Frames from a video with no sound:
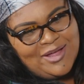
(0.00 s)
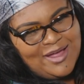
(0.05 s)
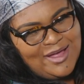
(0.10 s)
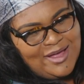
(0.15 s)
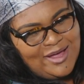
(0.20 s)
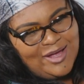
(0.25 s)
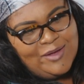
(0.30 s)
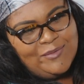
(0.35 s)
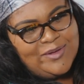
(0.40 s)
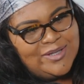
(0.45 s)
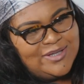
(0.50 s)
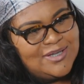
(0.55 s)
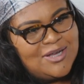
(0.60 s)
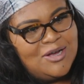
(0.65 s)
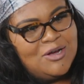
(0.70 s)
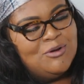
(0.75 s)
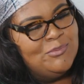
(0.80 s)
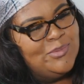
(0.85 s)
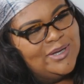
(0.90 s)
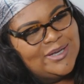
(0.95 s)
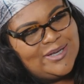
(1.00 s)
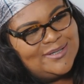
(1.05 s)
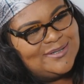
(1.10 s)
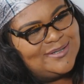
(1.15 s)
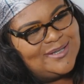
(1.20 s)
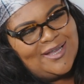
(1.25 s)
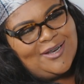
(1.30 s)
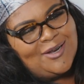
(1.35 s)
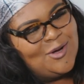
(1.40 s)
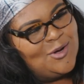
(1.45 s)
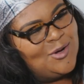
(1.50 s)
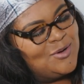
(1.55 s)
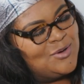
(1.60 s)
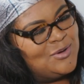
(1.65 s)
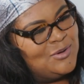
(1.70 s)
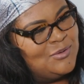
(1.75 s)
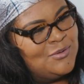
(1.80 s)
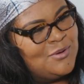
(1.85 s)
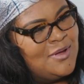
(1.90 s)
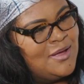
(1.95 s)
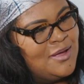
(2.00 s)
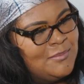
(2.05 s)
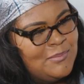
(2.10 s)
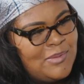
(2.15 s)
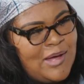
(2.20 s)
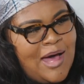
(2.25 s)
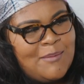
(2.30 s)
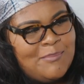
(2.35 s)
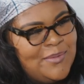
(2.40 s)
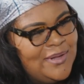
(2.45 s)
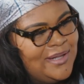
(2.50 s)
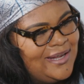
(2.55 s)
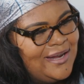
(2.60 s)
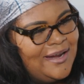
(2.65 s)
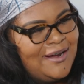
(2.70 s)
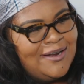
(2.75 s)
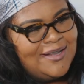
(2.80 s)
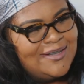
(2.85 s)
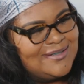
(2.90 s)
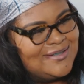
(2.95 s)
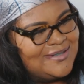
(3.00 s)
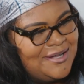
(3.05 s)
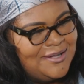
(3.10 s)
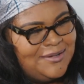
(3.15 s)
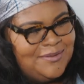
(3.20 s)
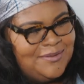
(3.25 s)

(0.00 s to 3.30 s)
of its own because that whole popularity stuff.